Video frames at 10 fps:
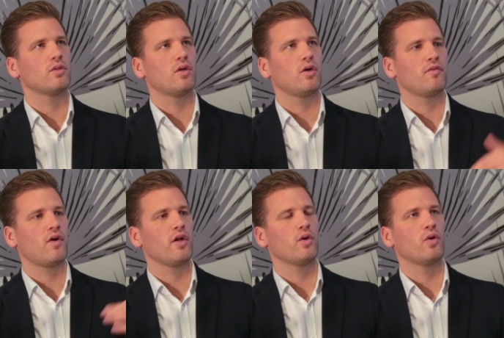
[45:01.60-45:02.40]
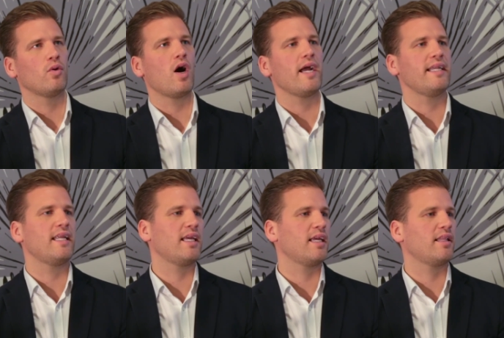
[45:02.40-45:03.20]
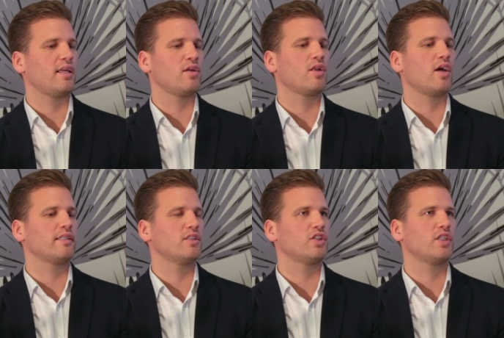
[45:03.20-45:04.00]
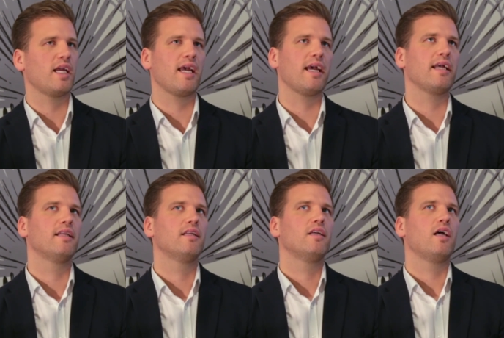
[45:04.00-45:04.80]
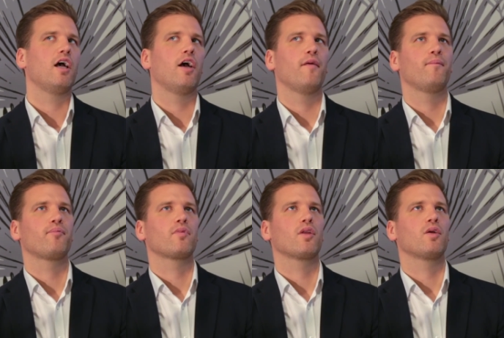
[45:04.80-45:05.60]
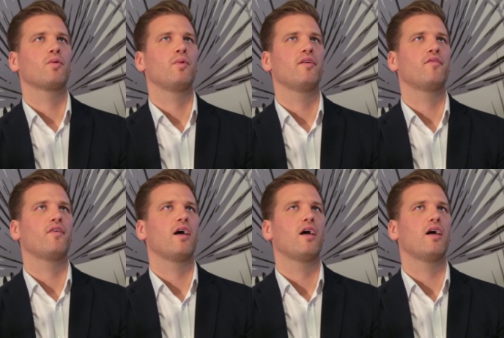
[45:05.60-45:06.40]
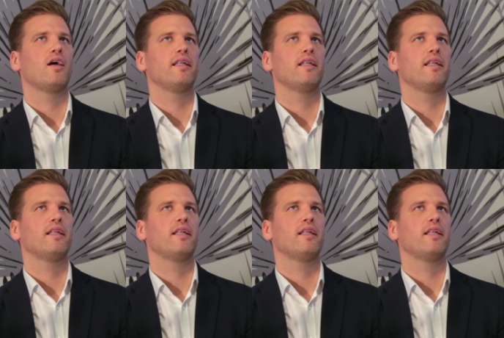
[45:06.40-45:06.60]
or final idea that you'd like to share um, with uh, our